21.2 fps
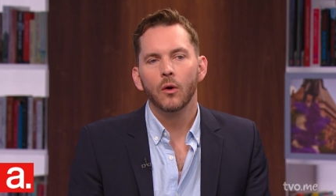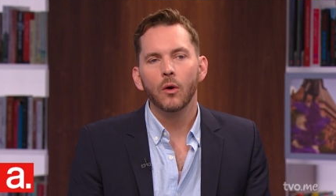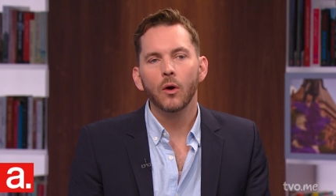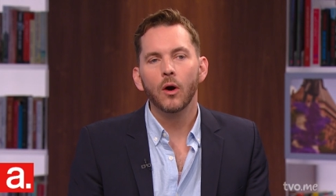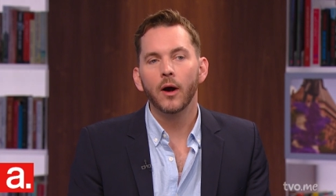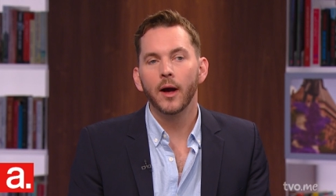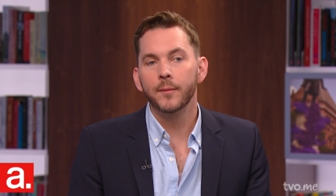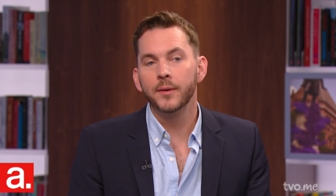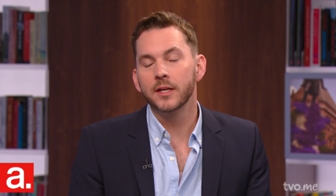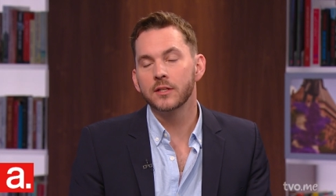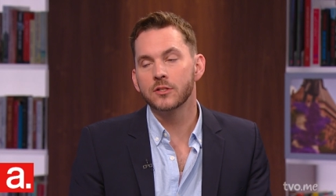
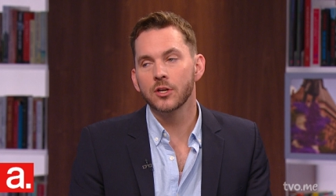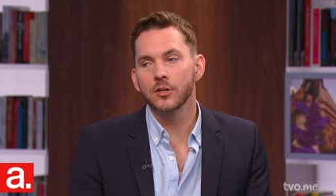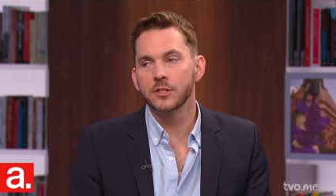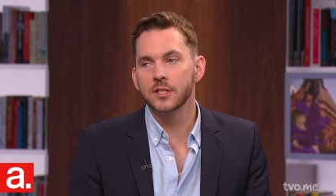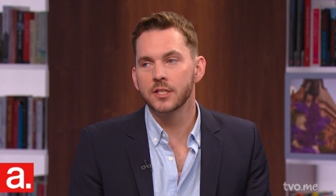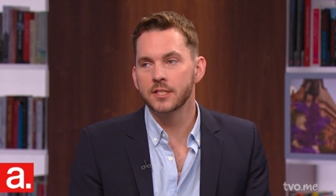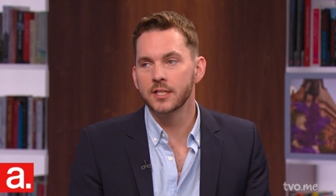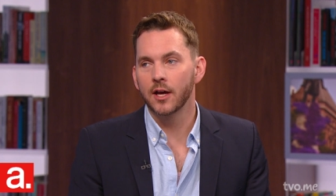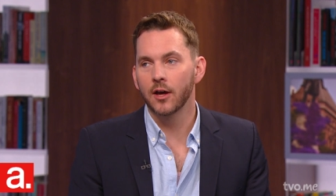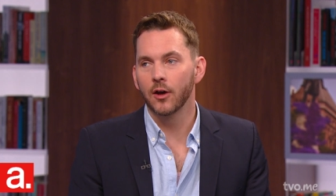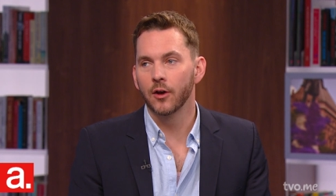I mean, it's hard
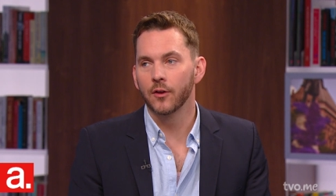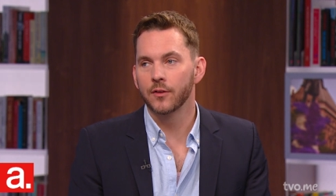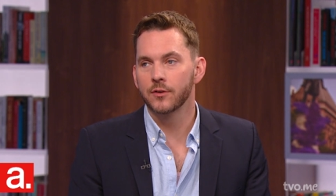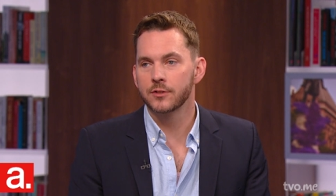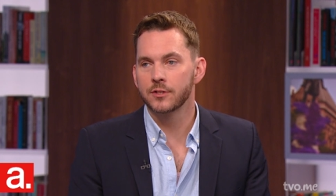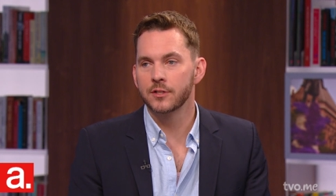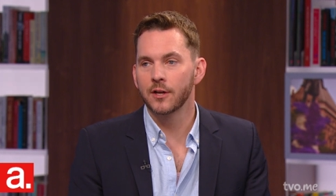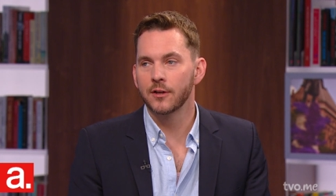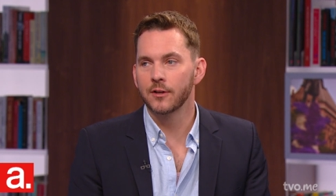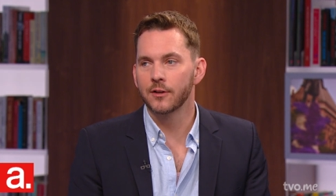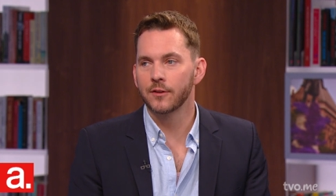to tell.
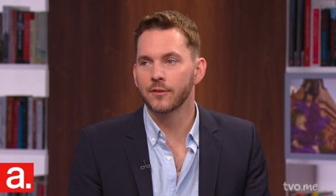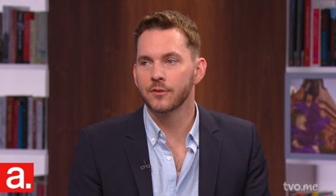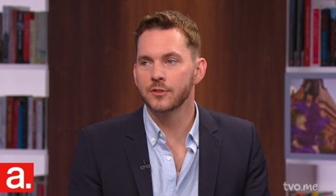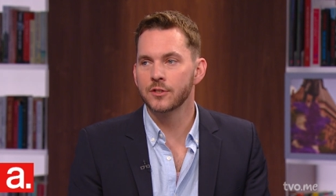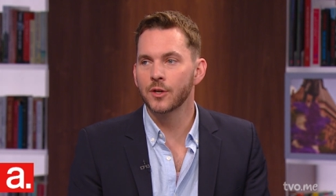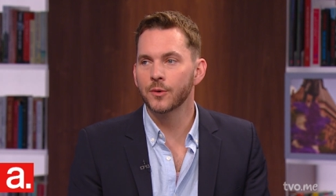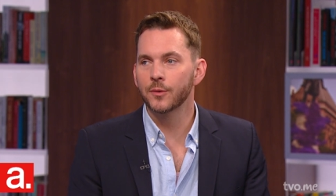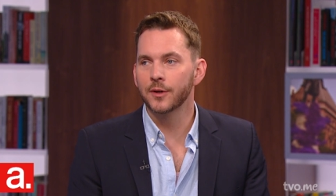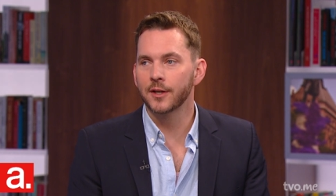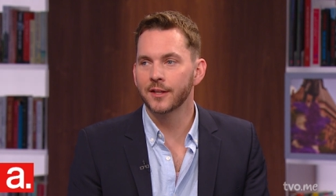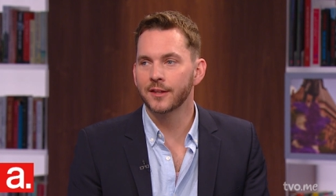There's not, there's
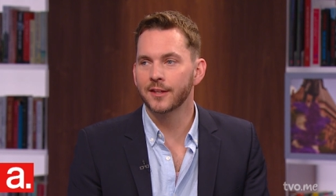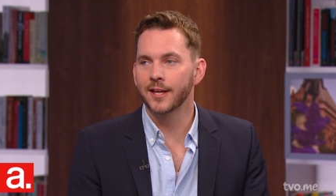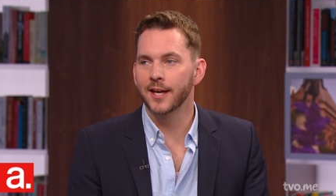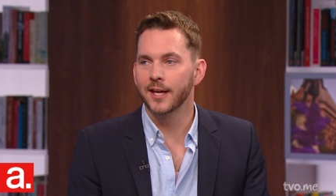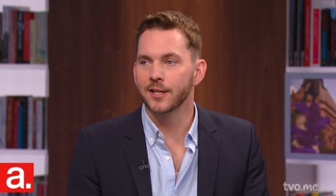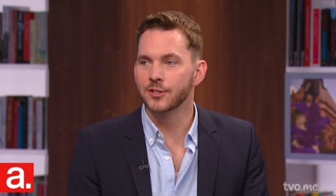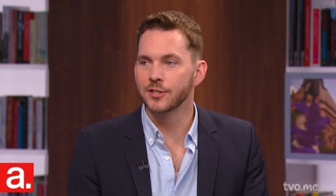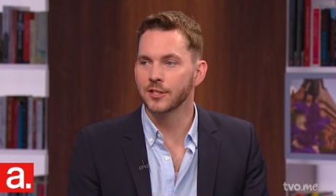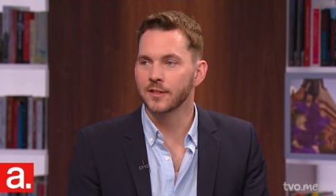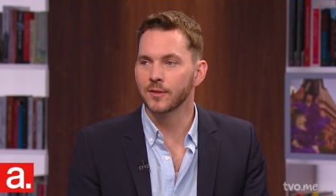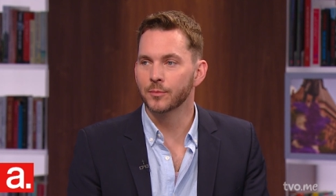no one at the
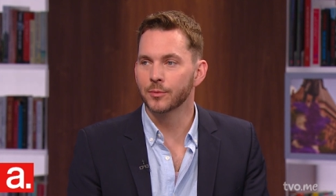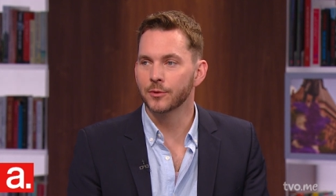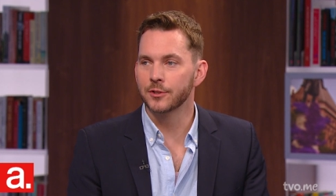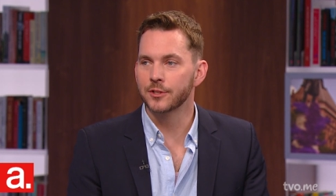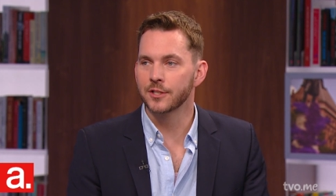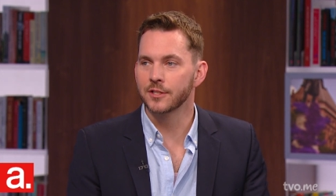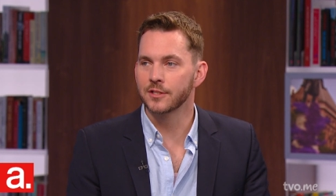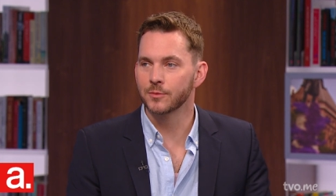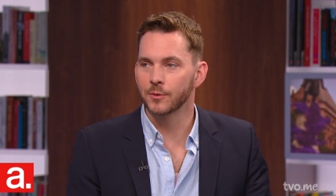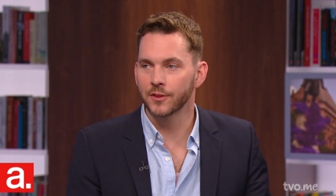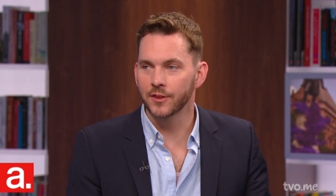edge of the
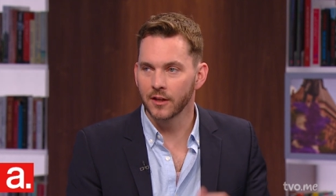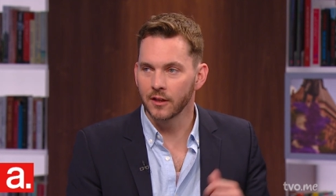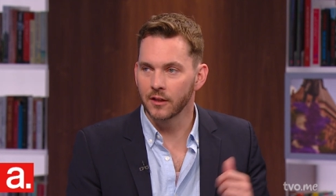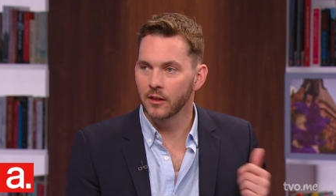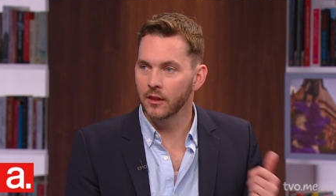bushes with a